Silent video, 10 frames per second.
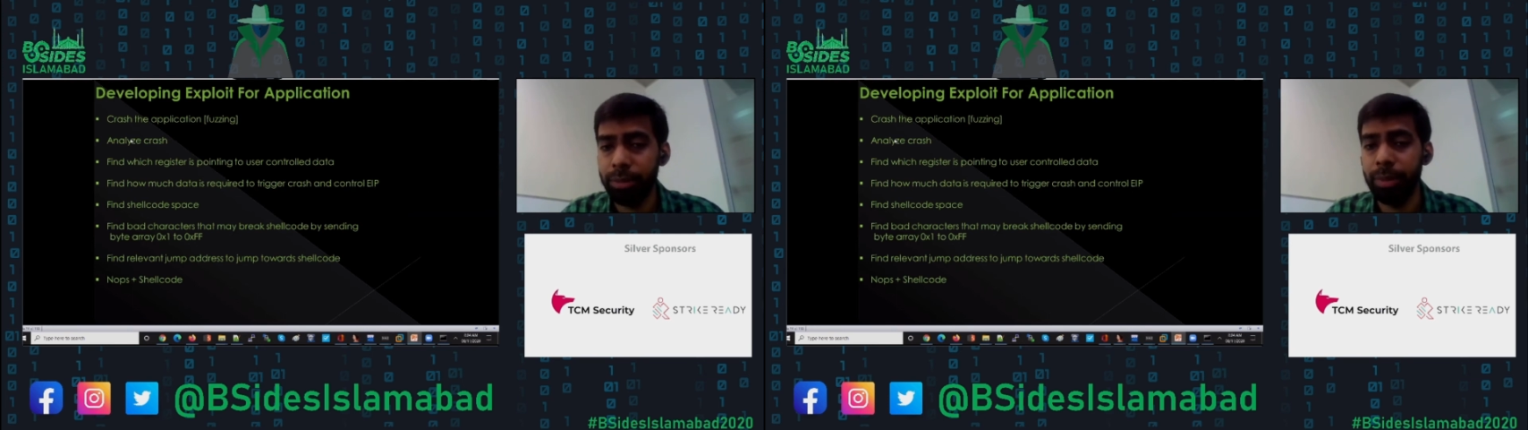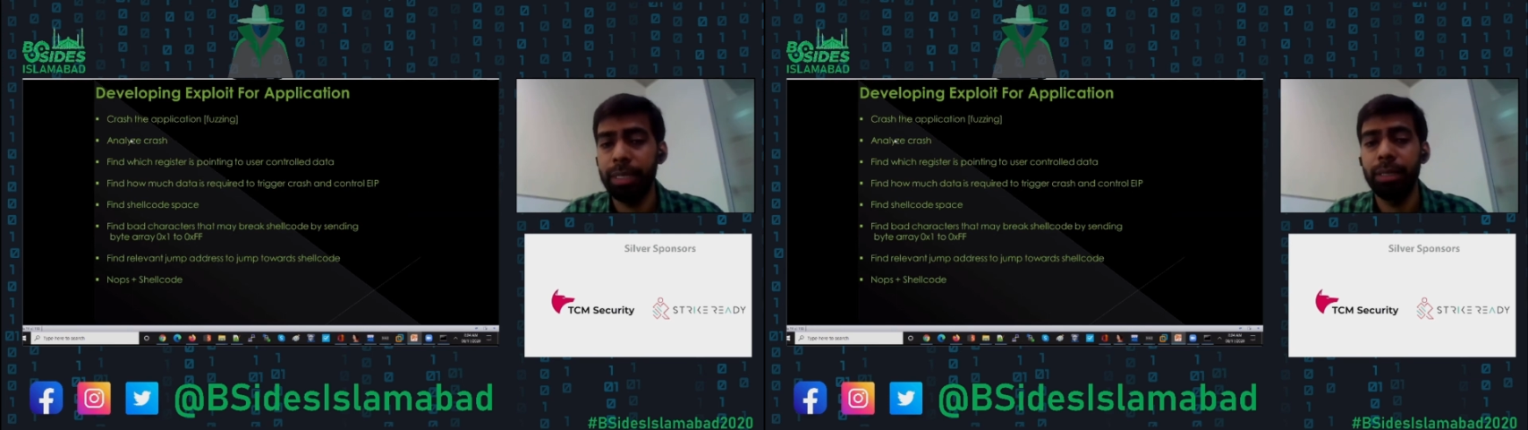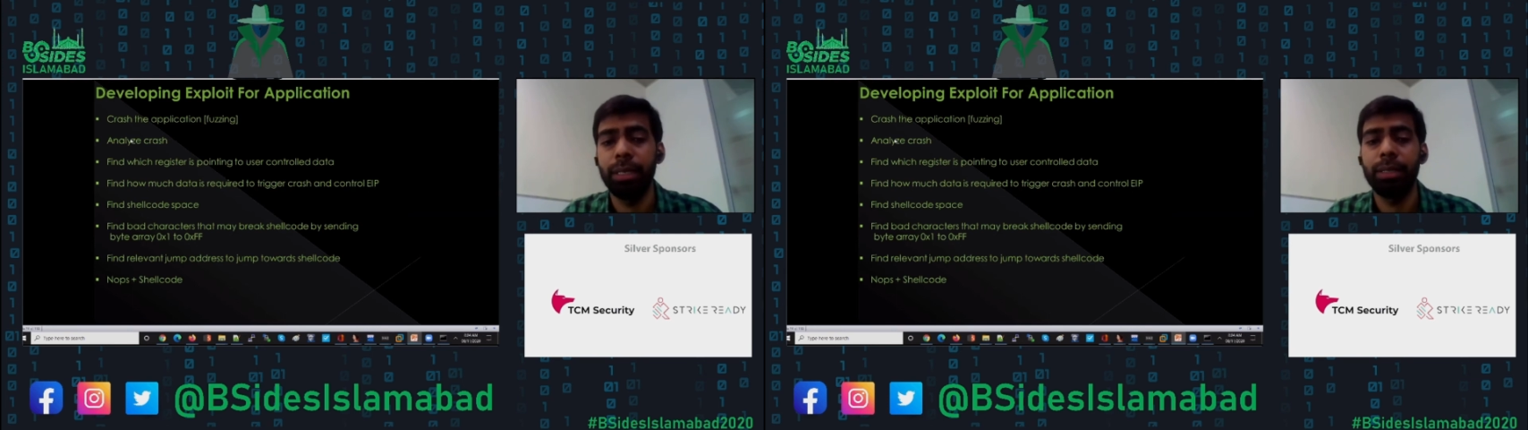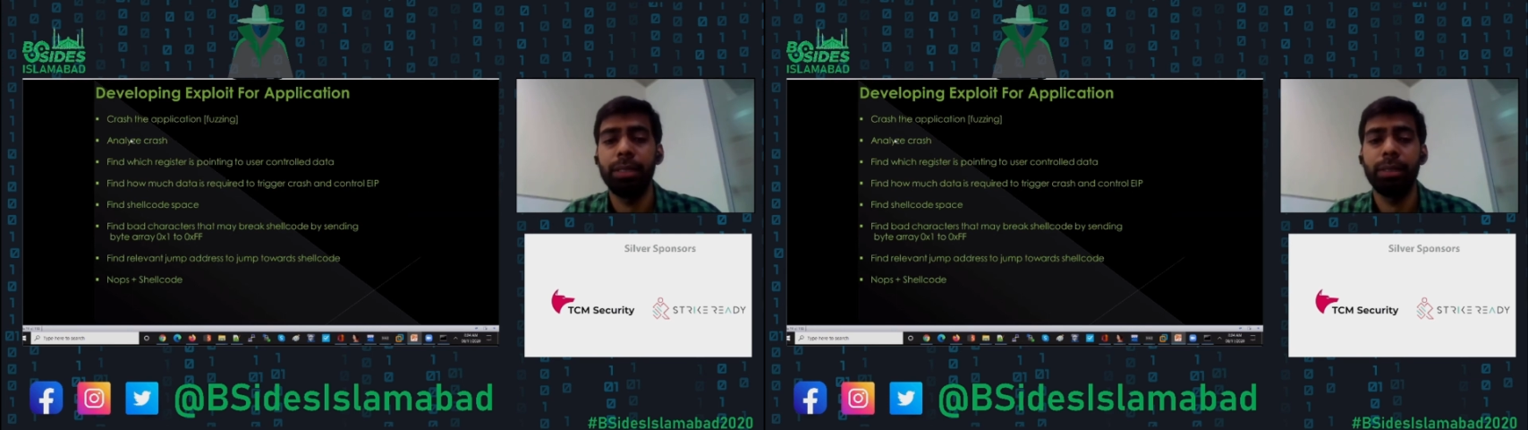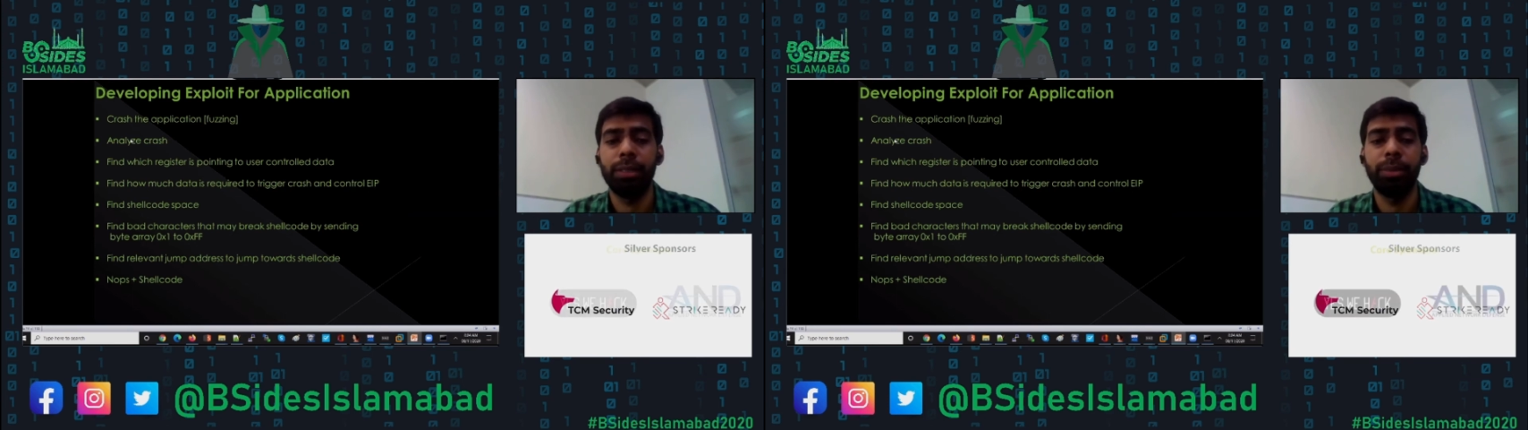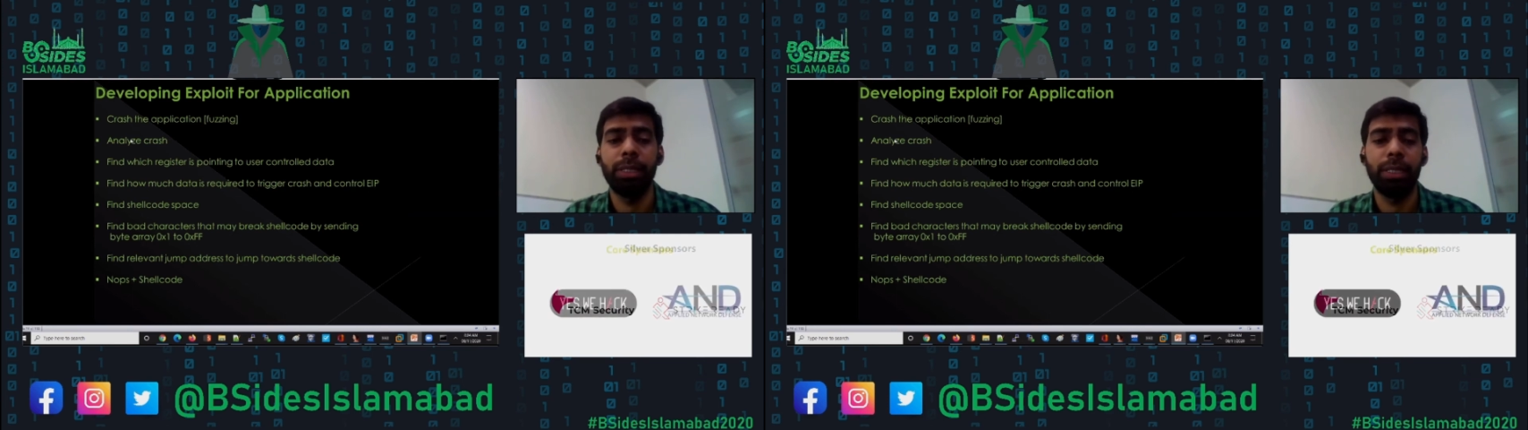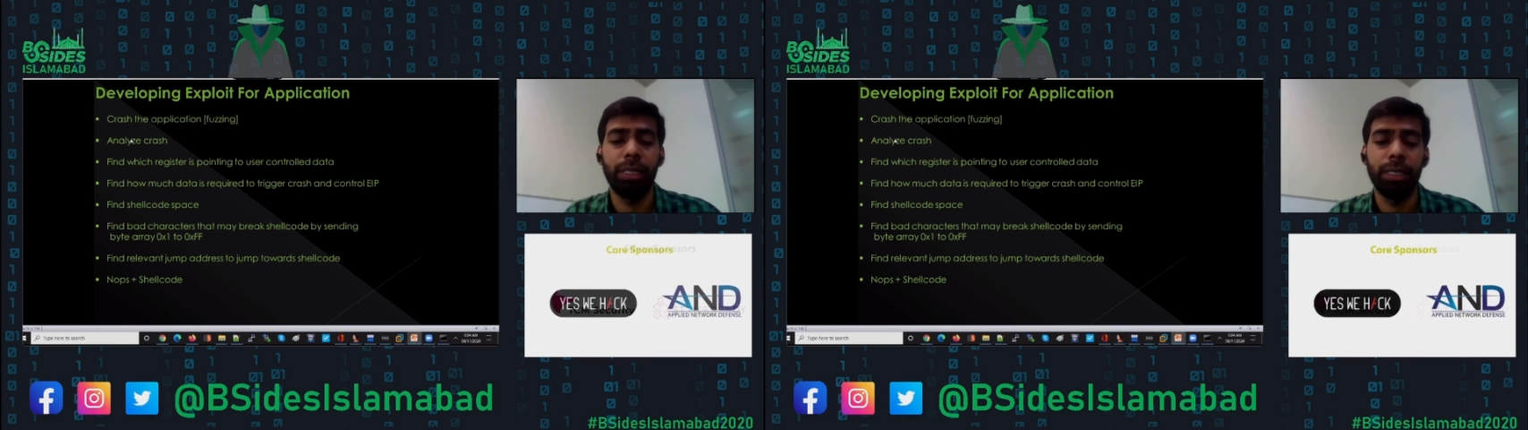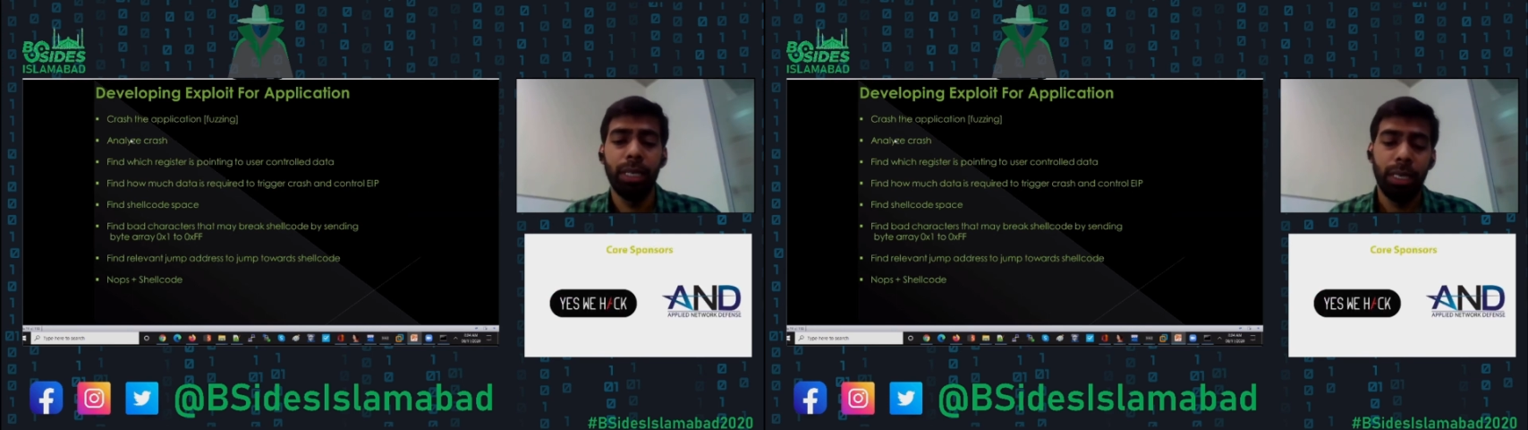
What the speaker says: Bad characters is basically